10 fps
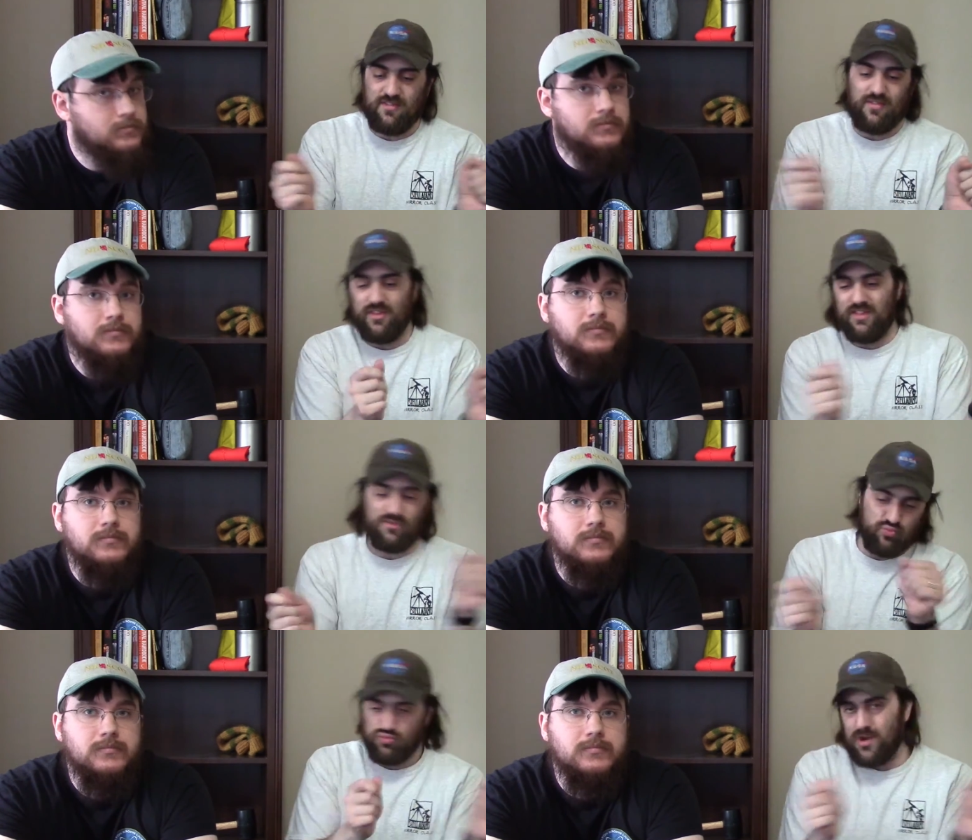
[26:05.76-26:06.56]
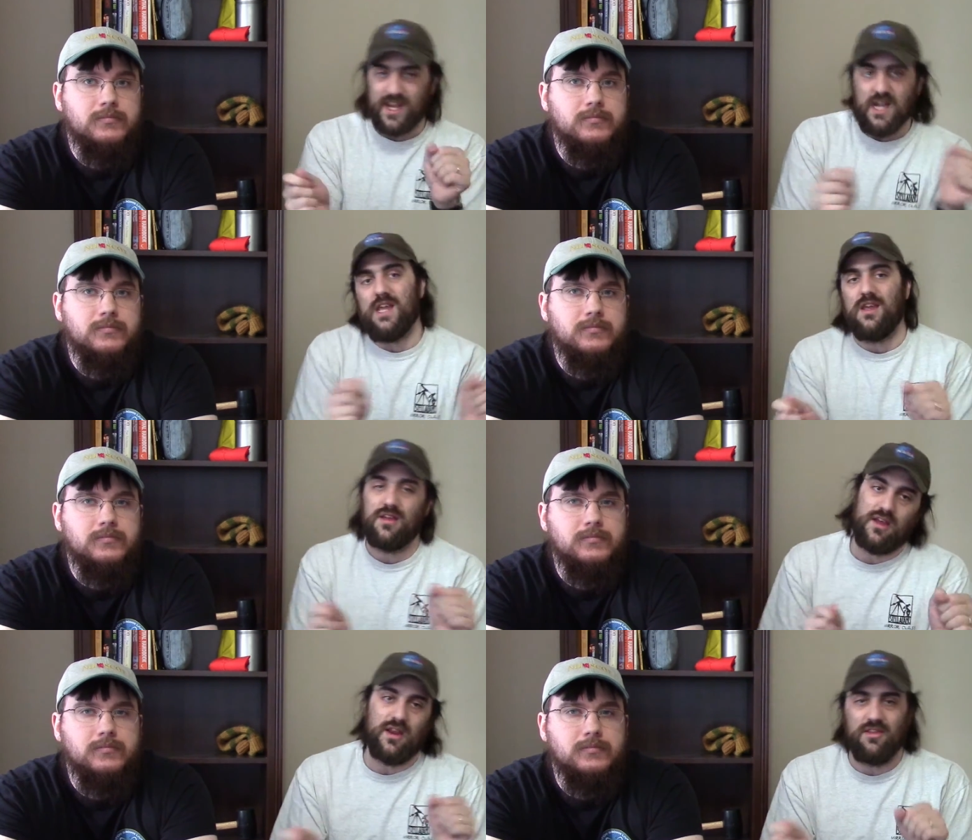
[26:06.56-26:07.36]
Speaker 1: something that's rickety
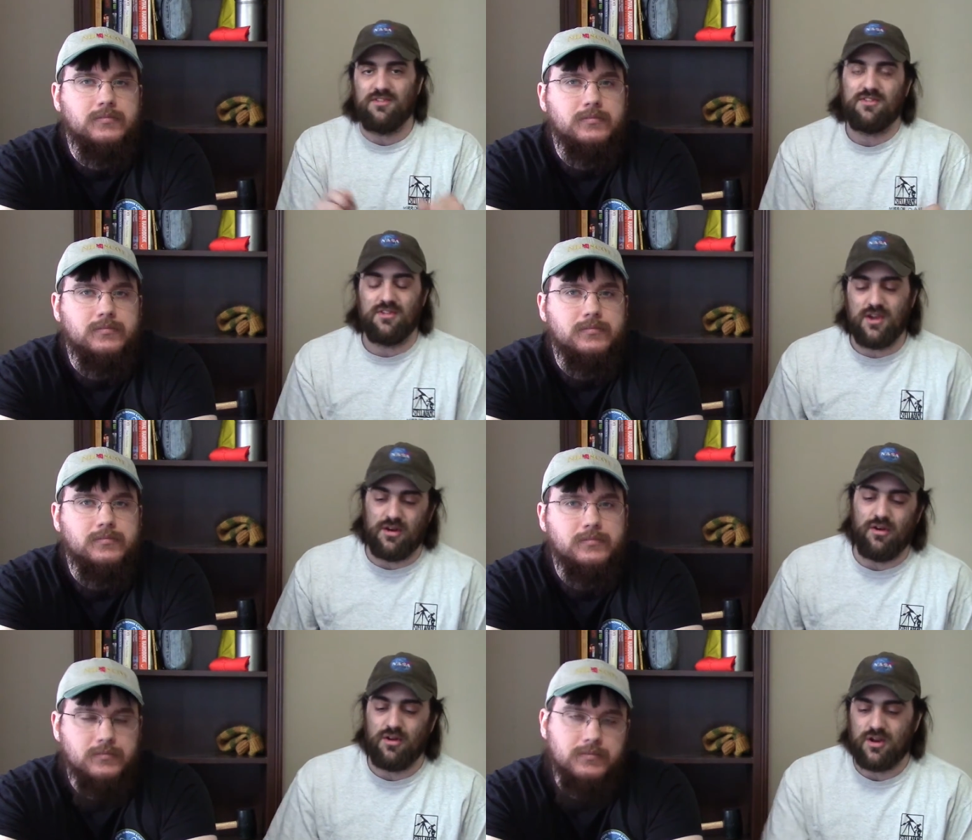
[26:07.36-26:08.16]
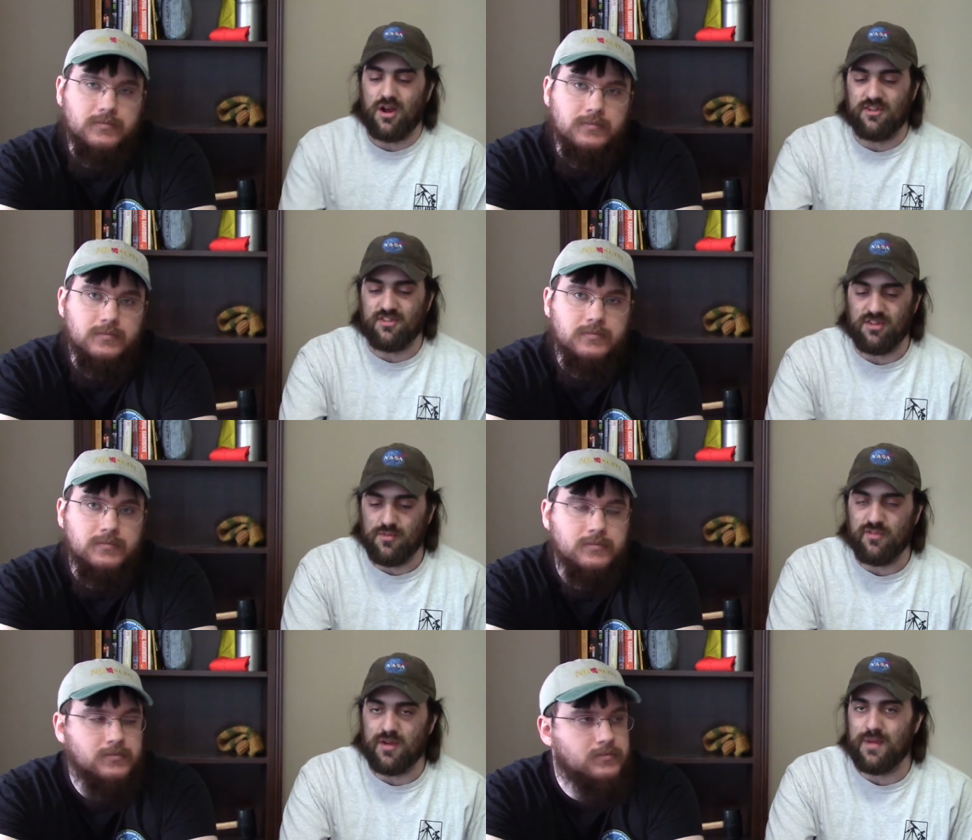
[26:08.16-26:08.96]
and it's you know constantly
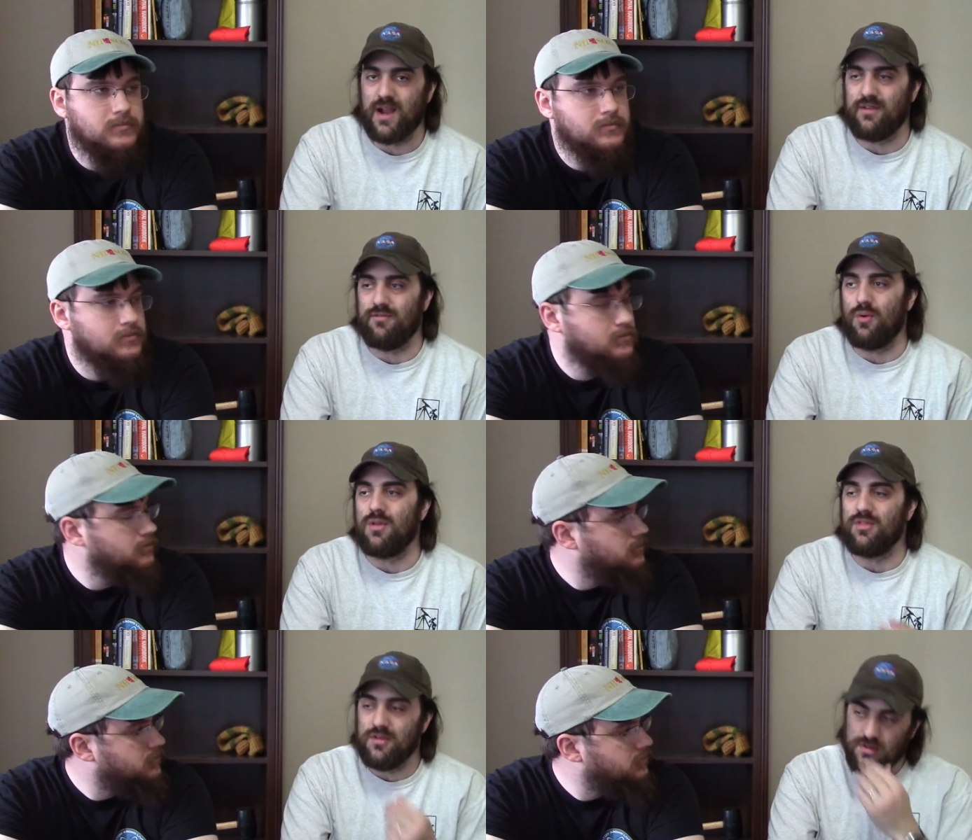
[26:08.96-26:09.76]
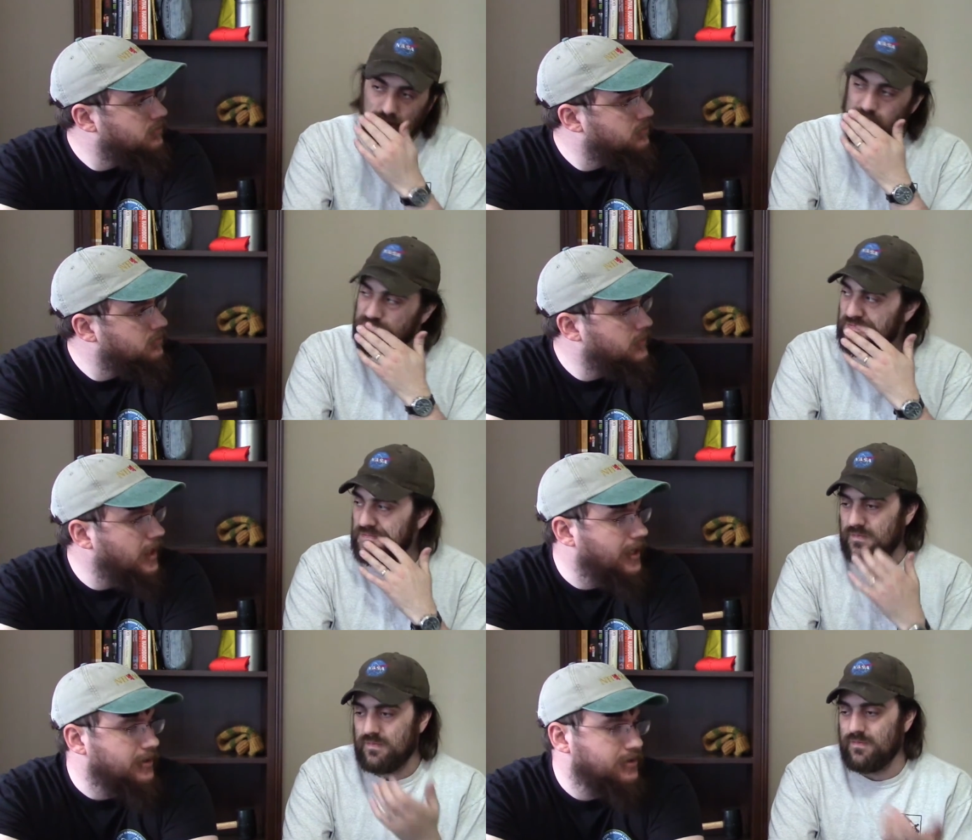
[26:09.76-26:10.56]
moving back and forth.
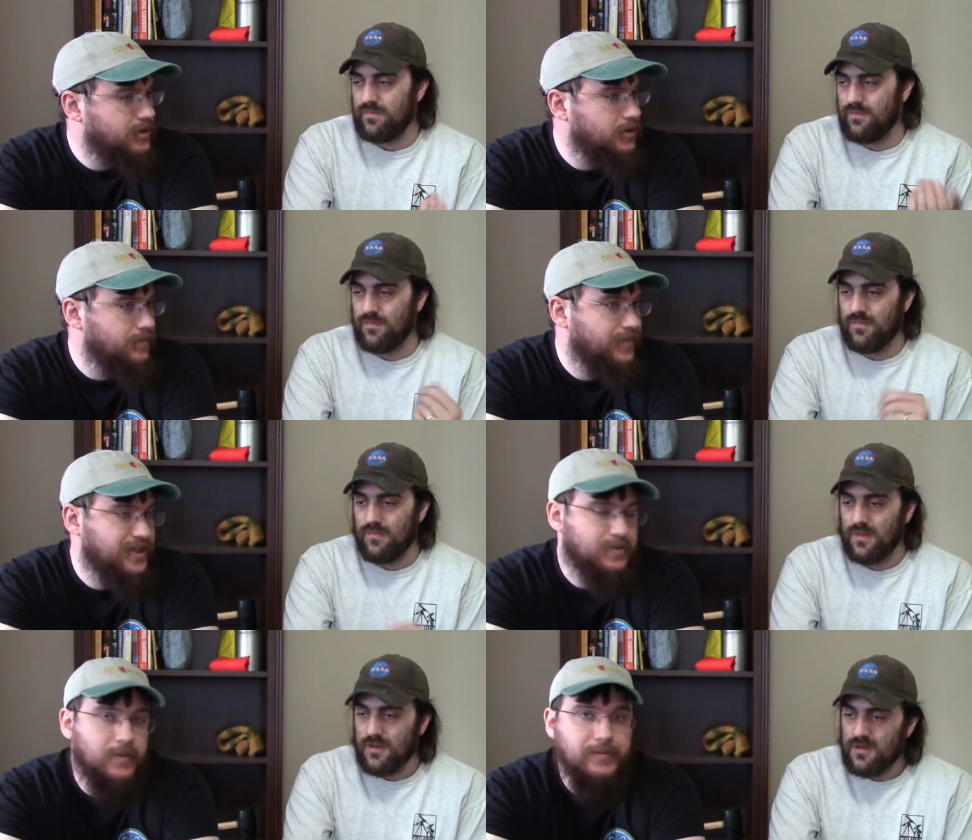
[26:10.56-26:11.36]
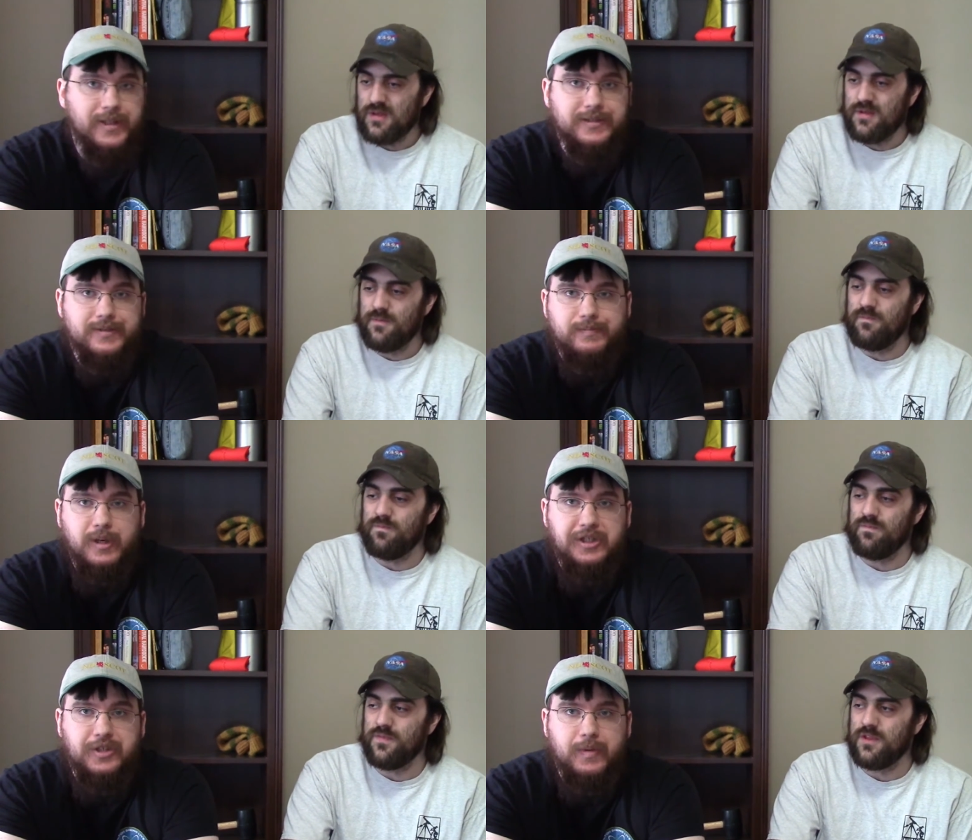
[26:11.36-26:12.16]
Speaker 2: Yeah, so that's what that's
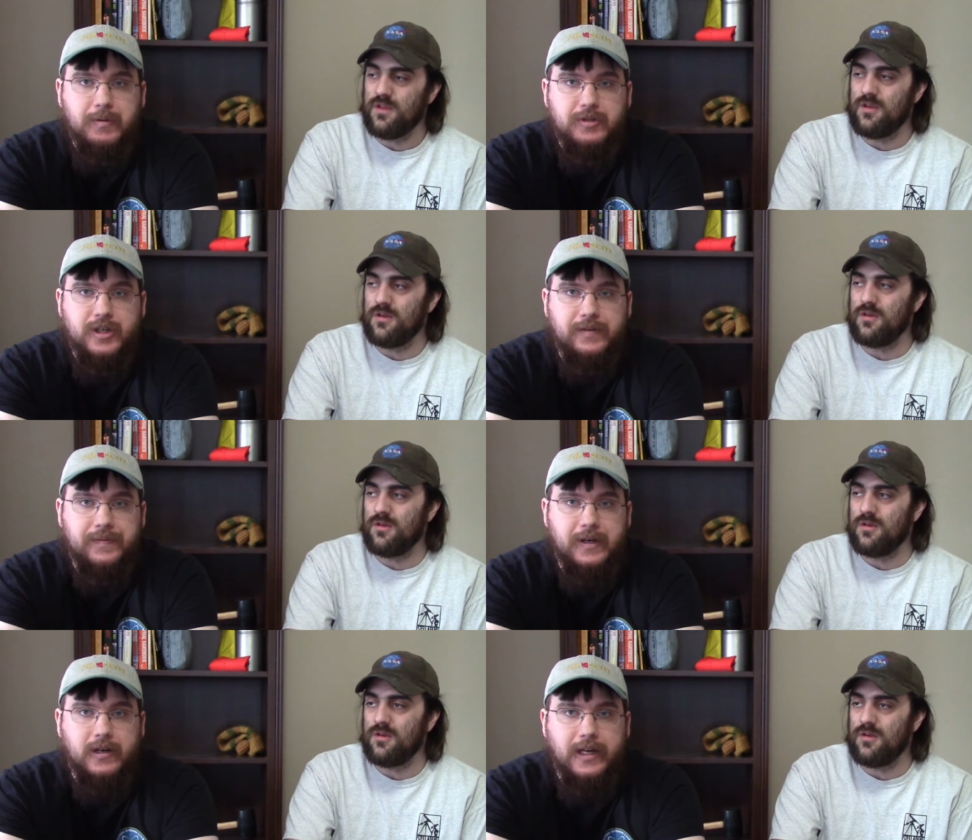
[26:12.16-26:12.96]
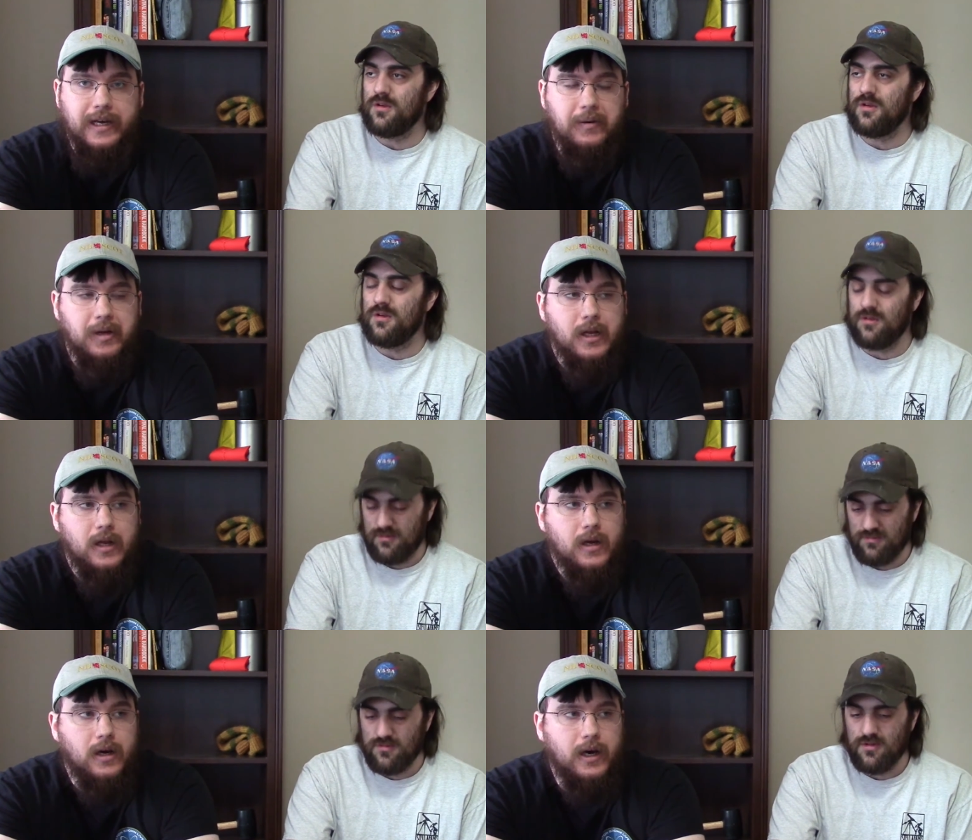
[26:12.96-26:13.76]
partially where we're trying to figure it out.
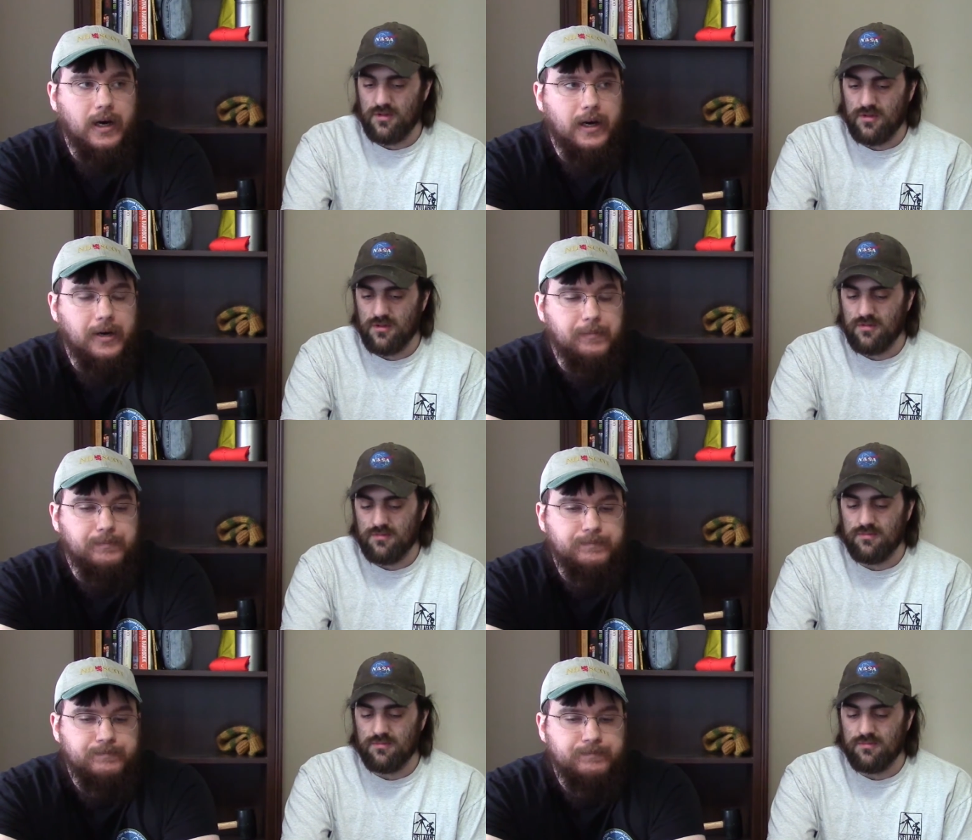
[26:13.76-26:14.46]
Um,